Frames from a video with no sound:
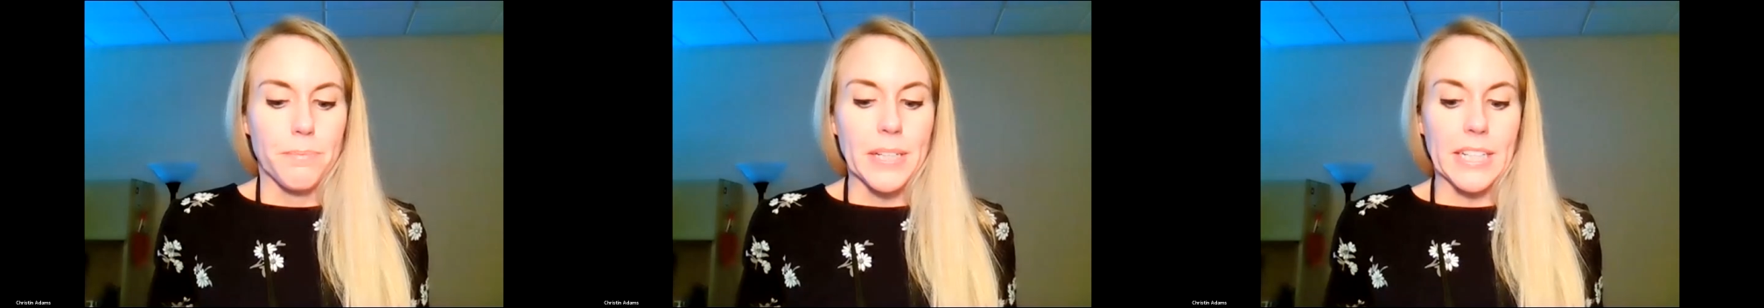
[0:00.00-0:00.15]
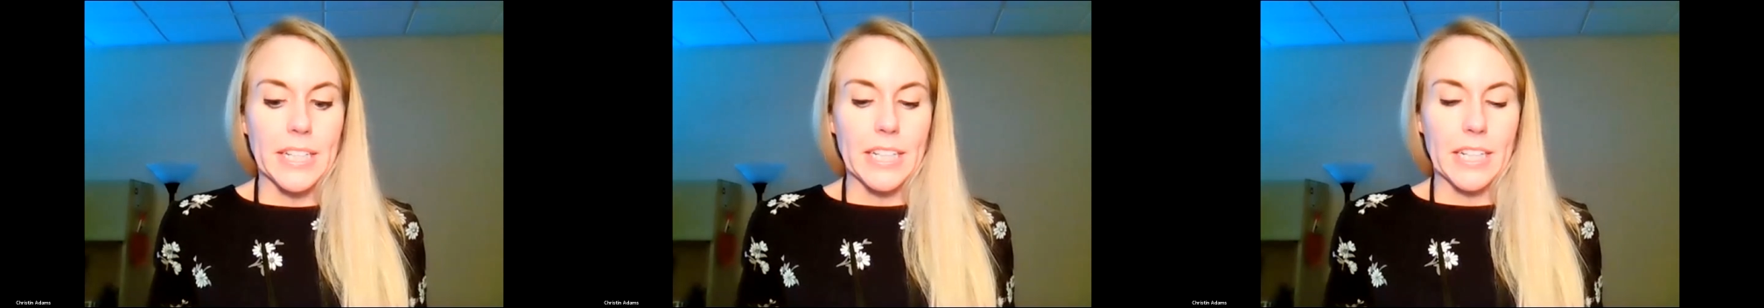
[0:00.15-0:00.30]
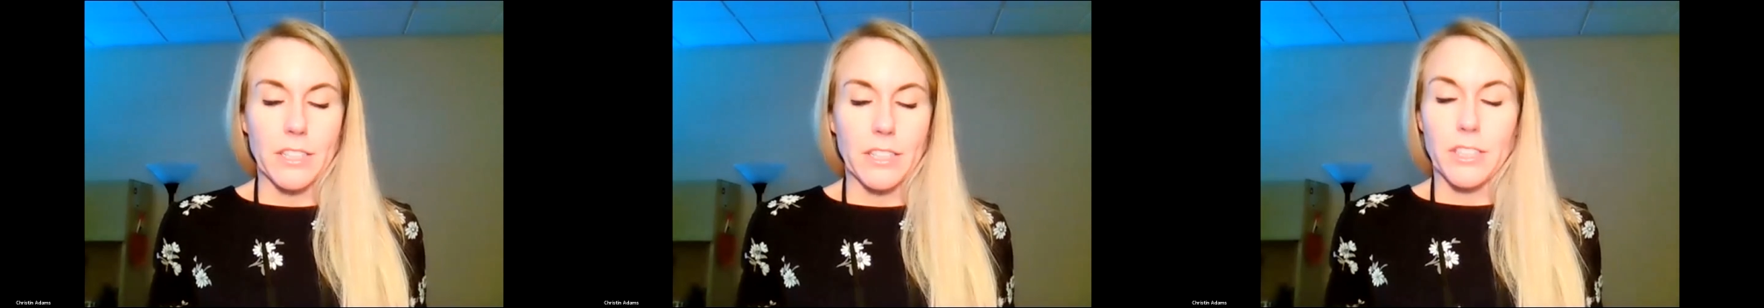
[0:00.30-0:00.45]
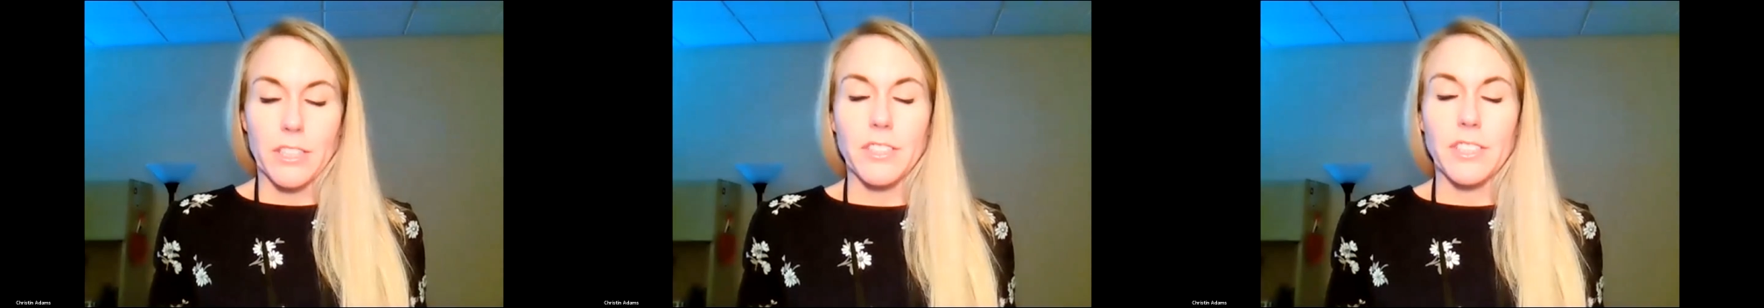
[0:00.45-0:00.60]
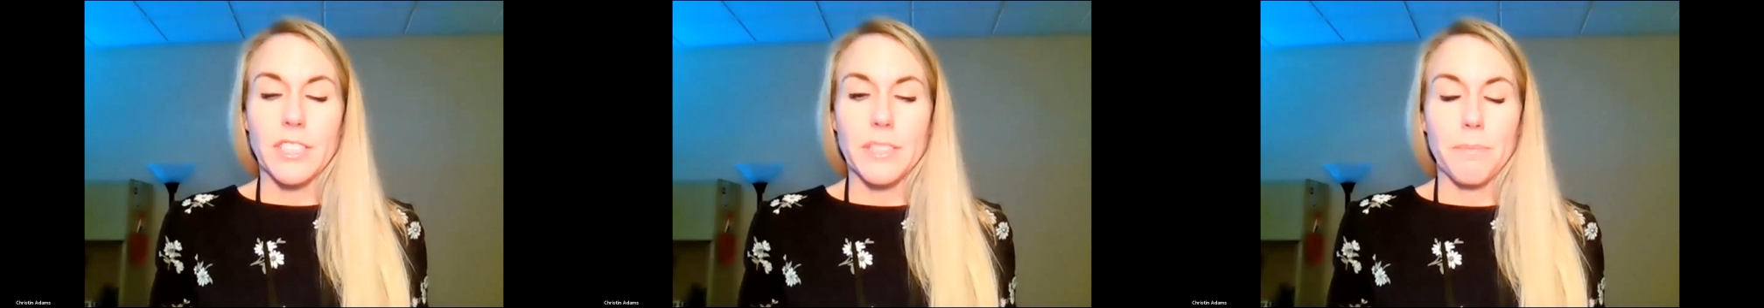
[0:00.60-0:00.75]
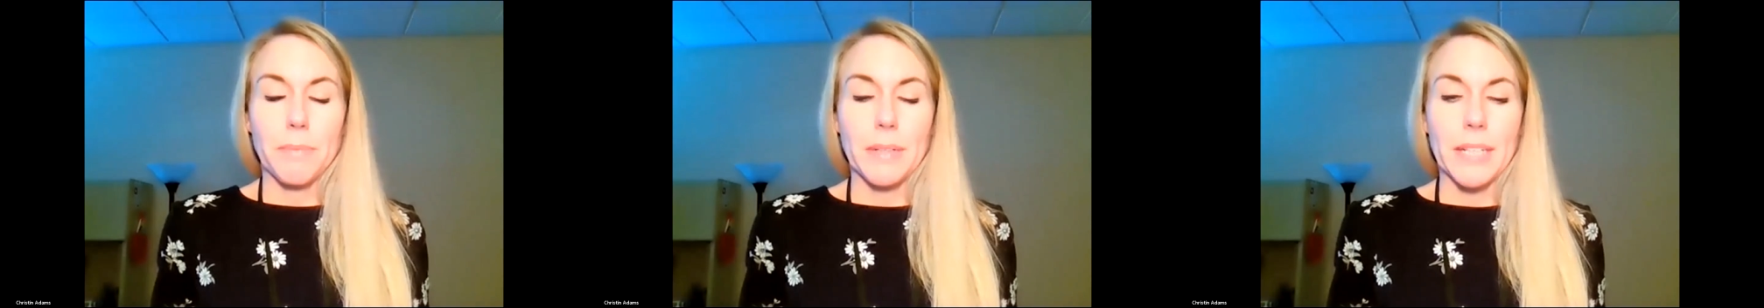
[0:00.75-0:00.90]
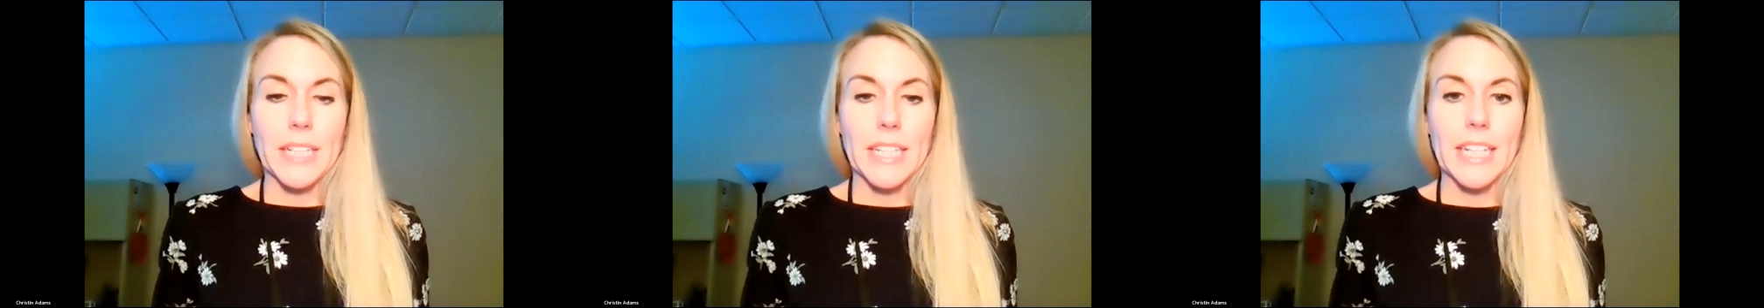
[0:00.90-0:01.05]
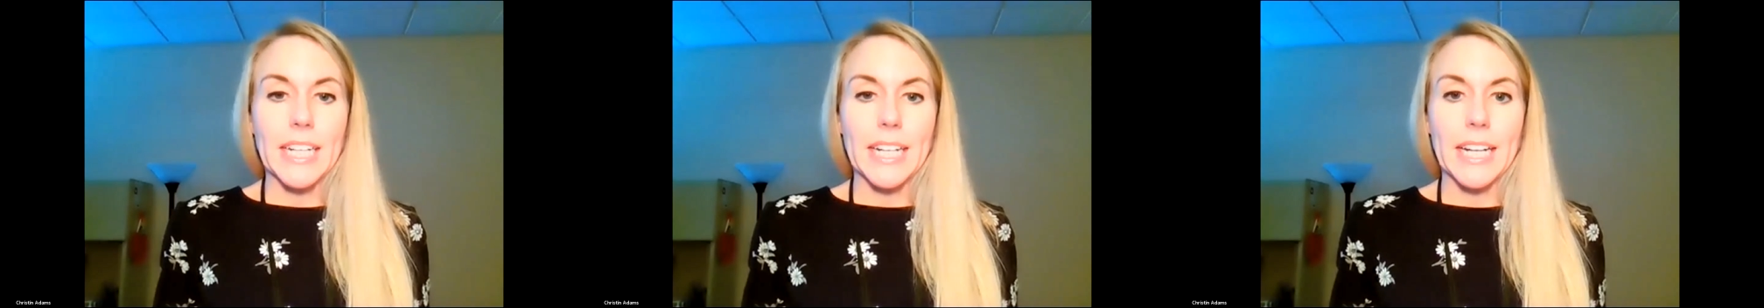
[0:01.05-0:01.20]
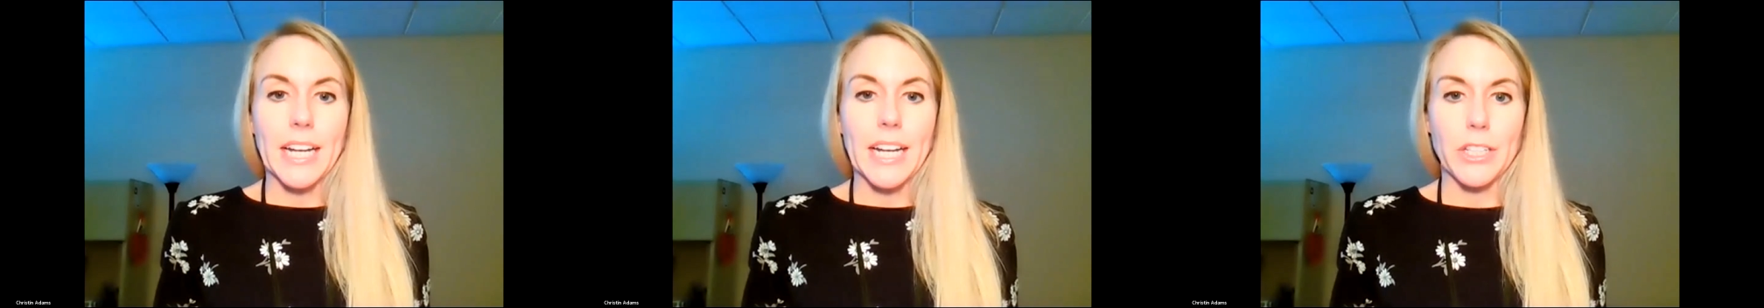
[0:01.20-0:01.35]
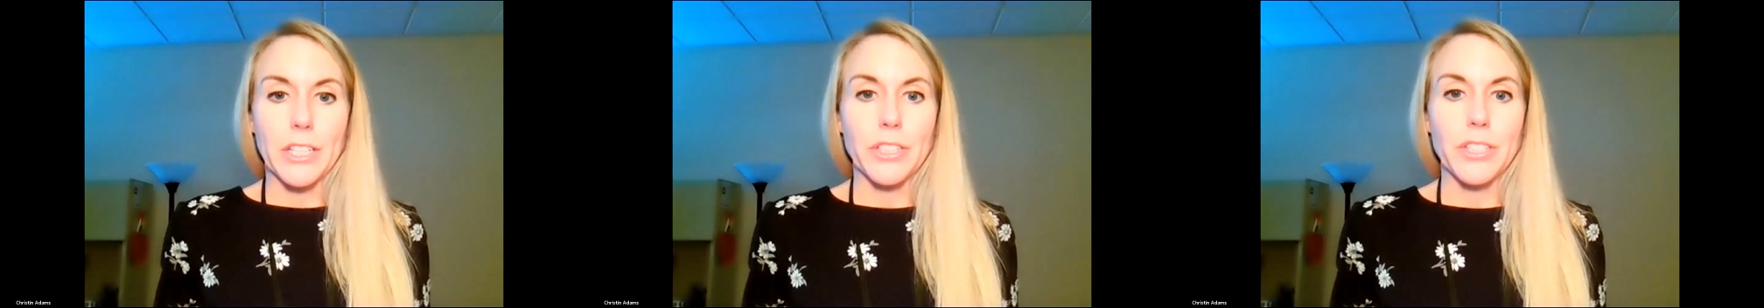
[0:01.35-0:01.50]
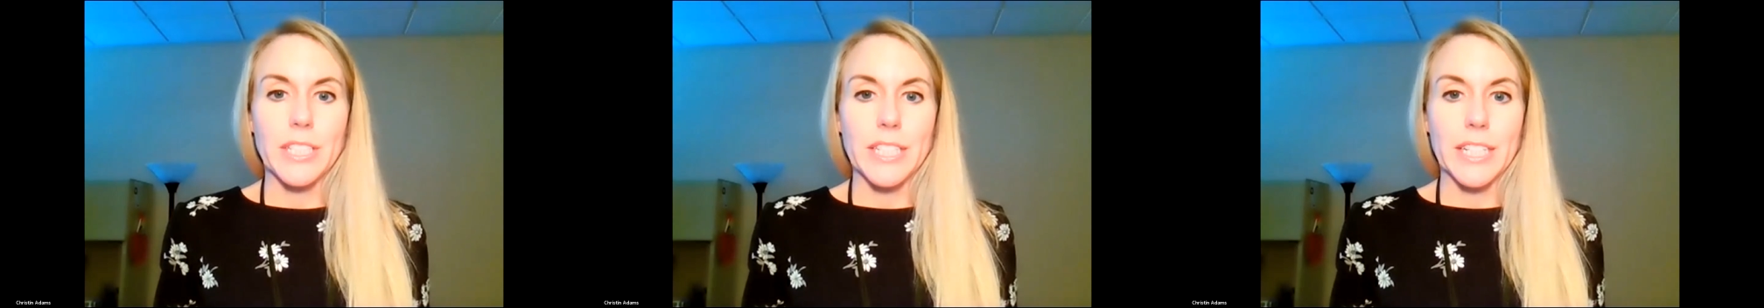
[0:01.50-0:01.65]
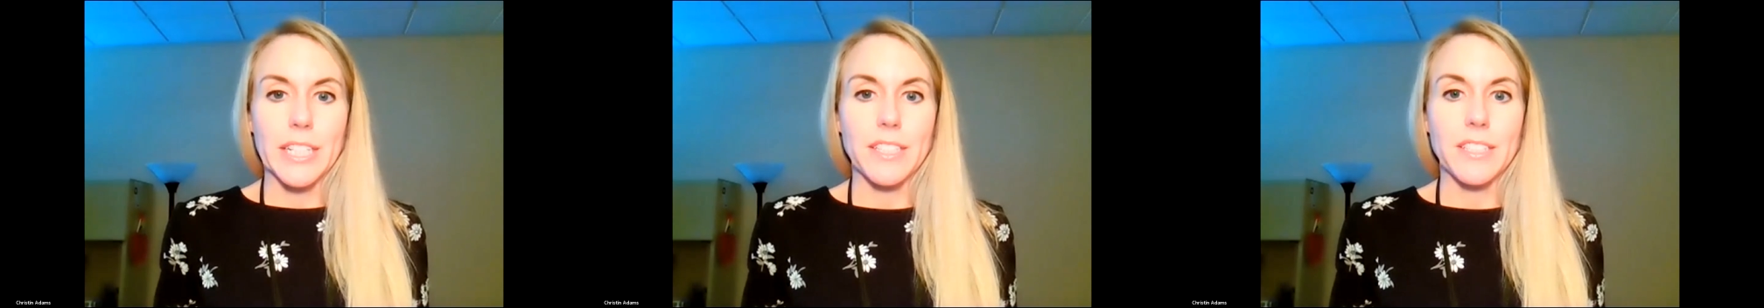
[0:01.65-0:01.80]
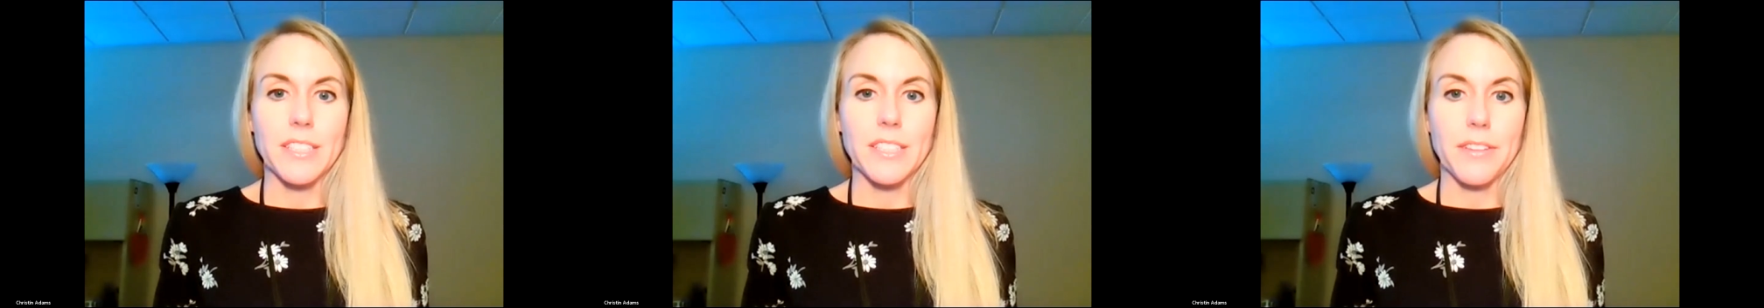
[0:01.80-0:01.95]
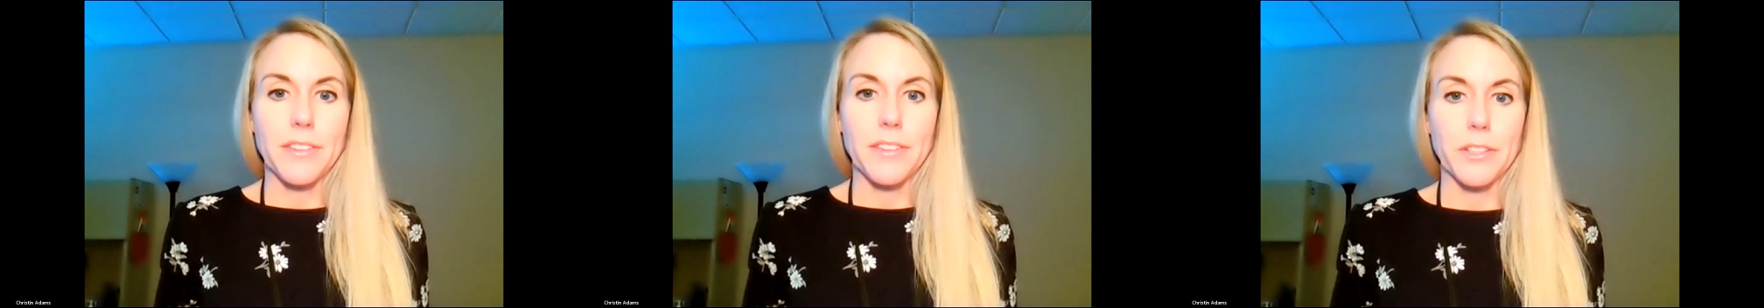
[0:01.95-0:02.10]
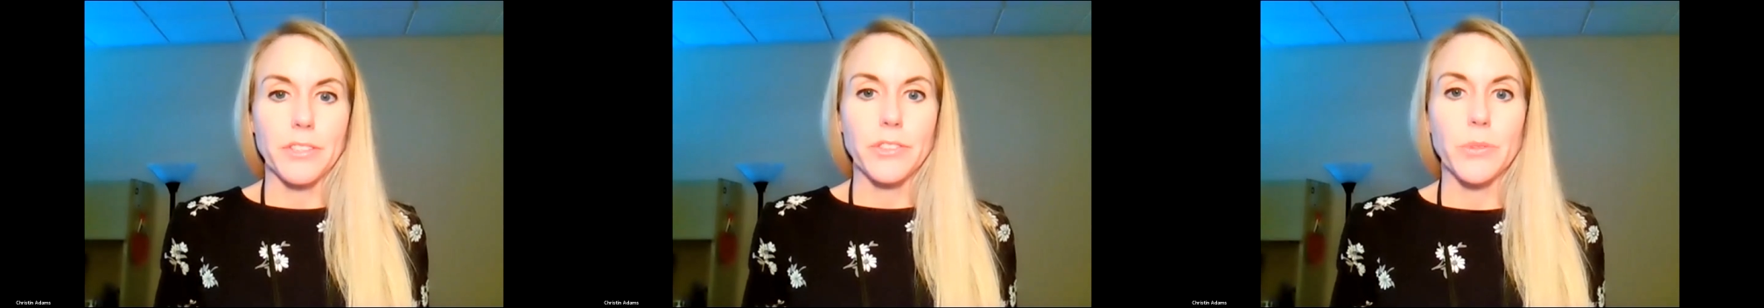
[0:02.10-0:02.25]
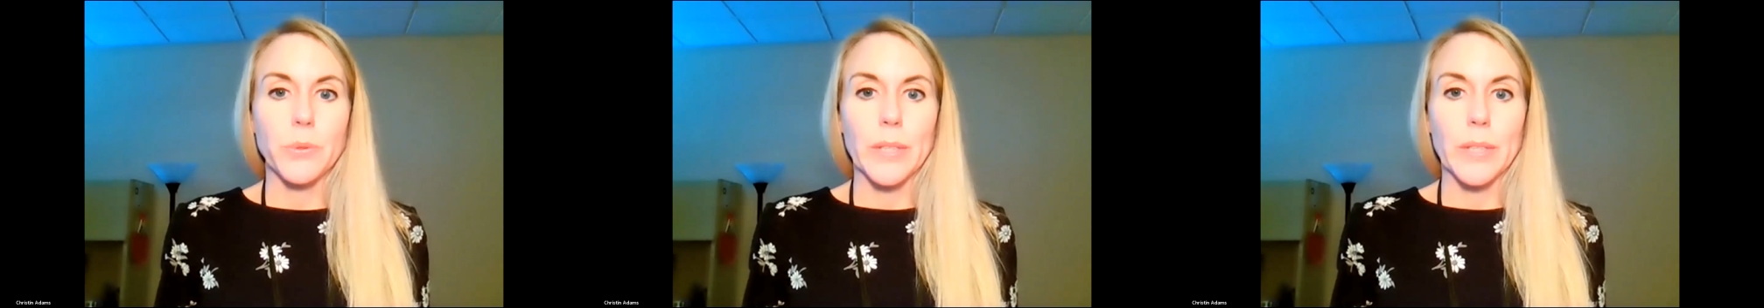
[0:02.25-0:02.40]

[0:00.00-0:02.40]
PDE understands that there's